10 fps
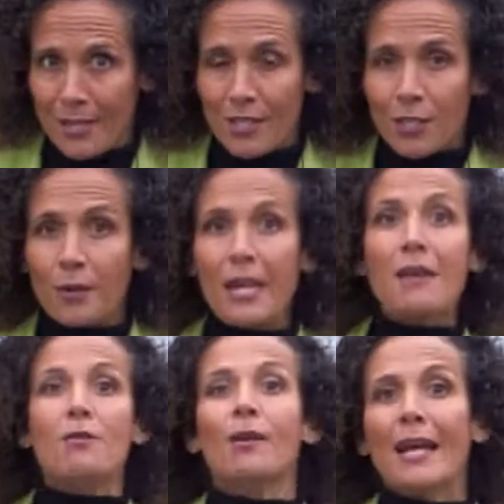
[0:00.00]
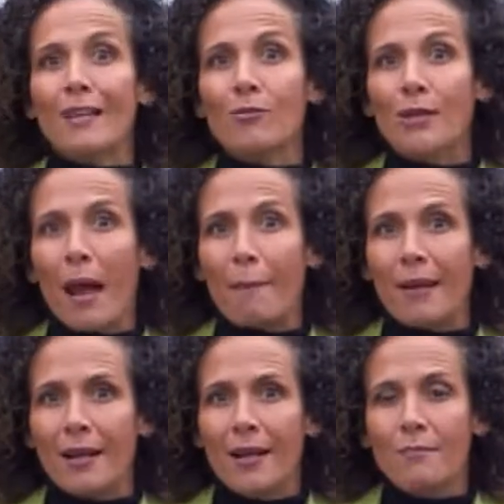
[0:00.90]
So keep your landlord happy.